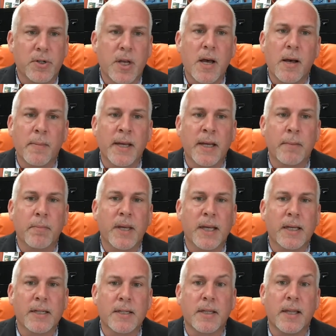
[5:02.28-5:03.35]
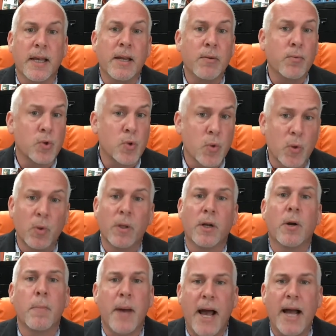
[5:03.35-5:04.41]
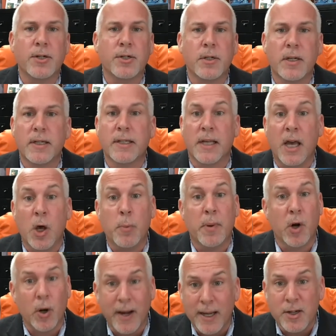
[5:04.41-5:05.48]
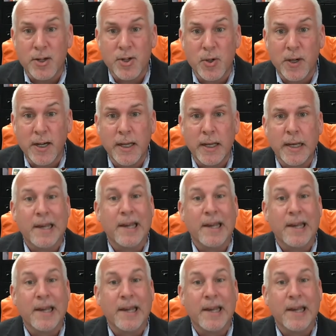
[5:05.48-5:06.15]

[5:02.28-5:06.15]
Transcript: coming because they truly are passionate to help our industry